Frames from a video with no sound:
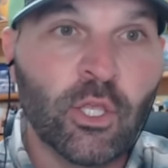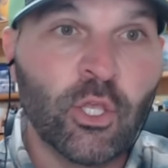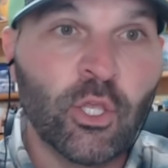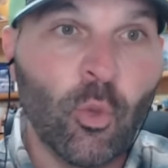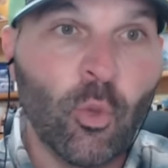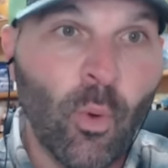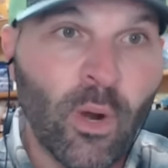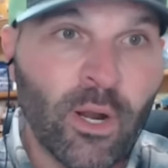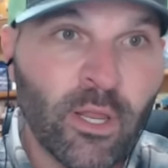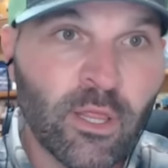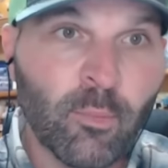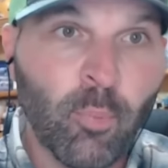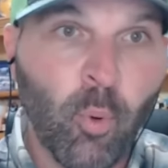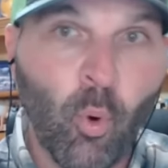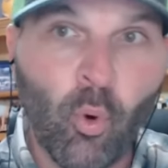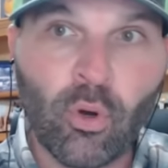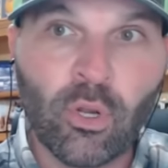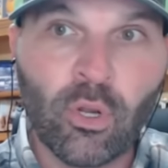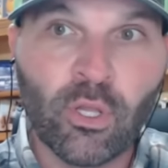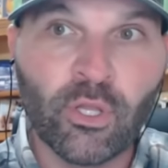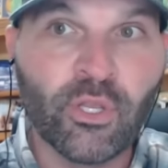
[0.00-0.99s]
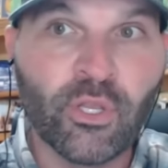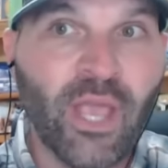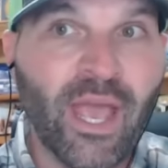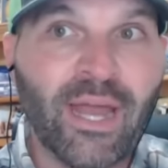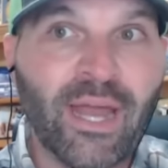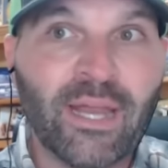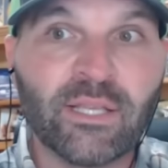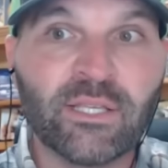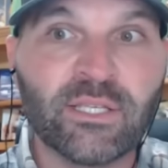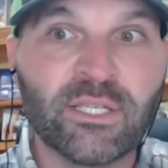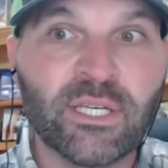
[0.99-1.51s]
You went in the portal and you
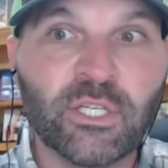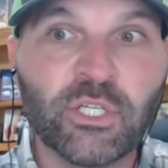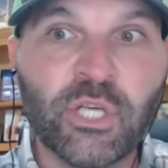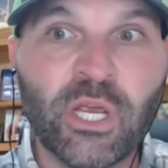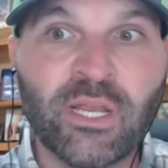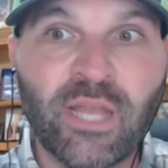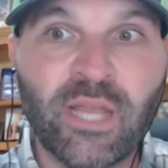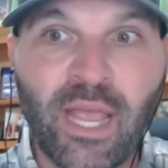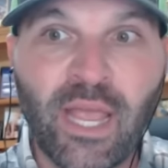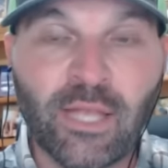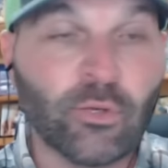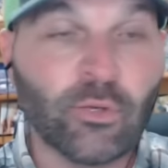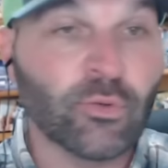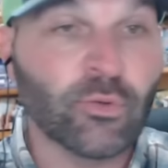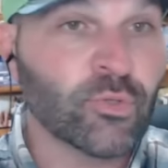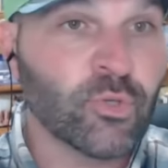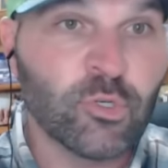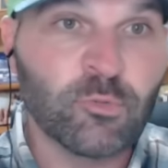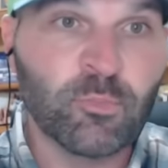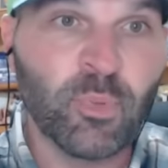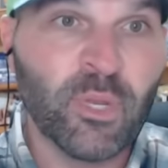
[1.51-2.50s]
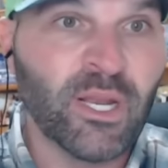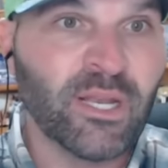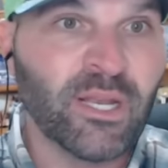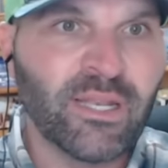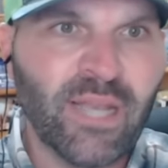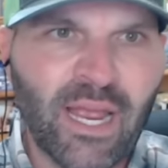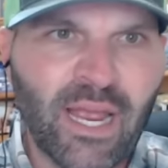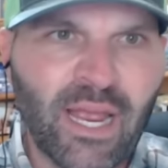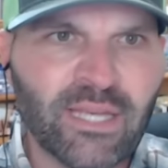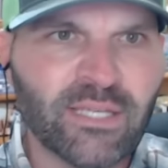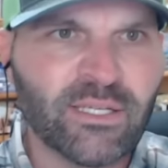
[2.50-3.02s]
added C.J. Daniels, who's been a
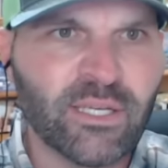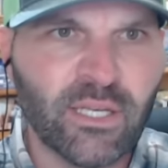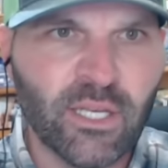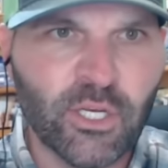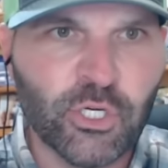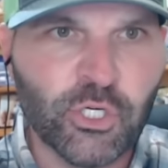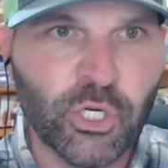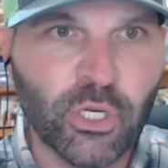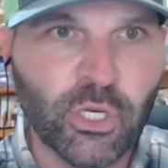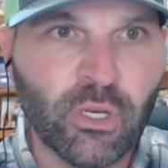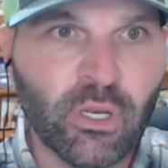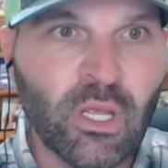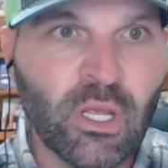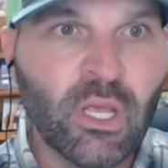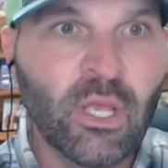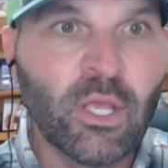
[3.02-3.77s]
nice addition.